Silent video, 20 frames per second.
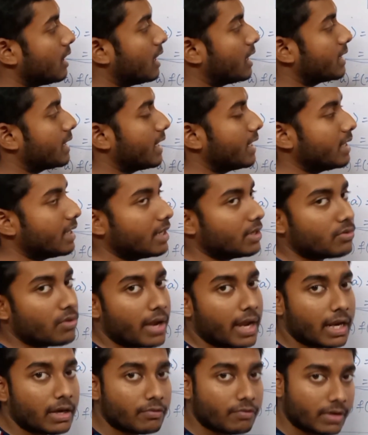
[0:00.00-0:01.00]
tending to
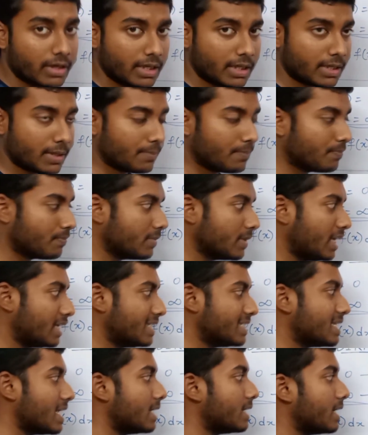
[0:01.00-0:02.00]
infinity, that
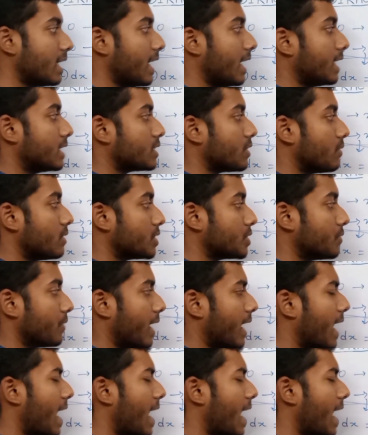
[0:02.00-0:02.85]
is at x equals to a.